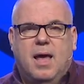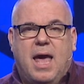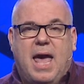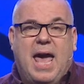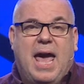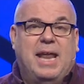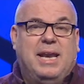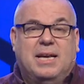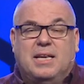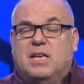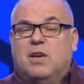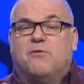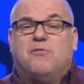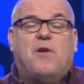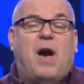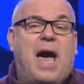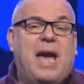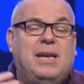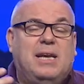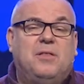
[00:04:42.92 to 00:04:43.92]
and it
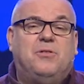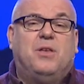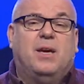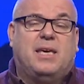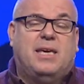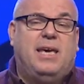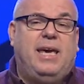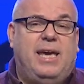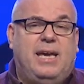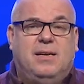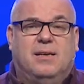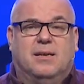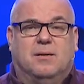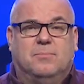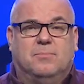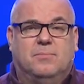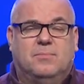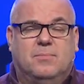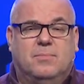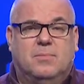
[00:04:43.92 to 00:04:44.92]
divided the
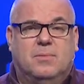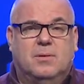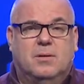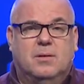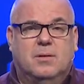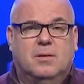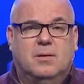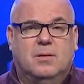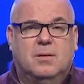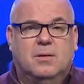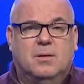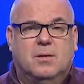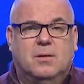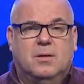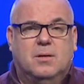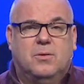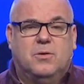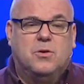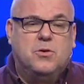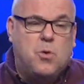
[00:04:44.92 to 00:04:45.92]
kingdom.
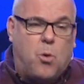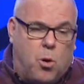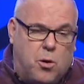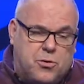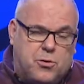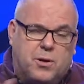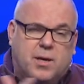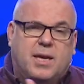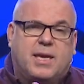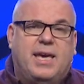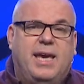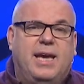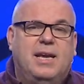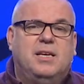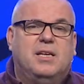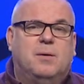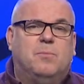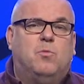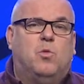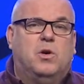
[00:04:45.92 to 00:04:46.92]
The northern
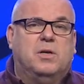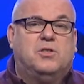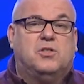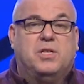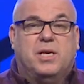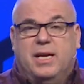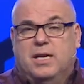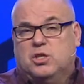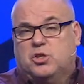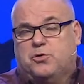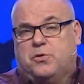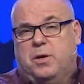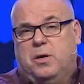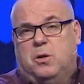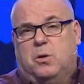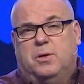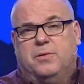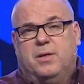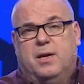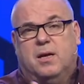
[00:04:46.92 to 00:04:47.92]
kingdom was
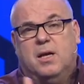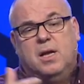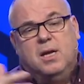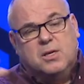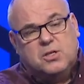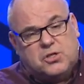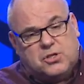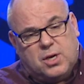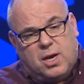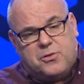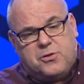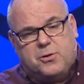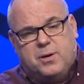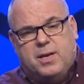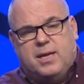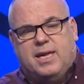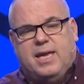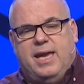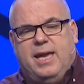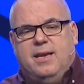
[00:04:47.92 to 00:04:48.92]
Israel, and the
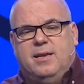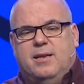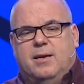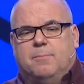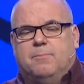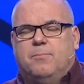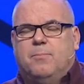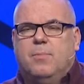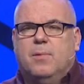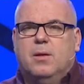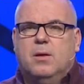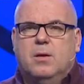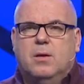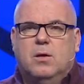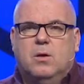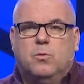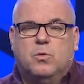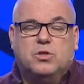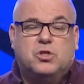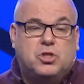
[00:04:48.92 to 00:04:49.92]
southern kingdom
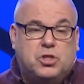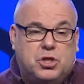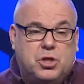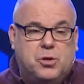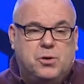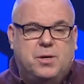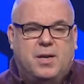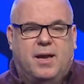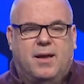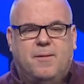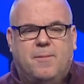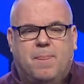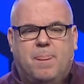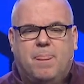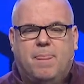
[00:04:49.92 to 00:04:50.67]
was Judah.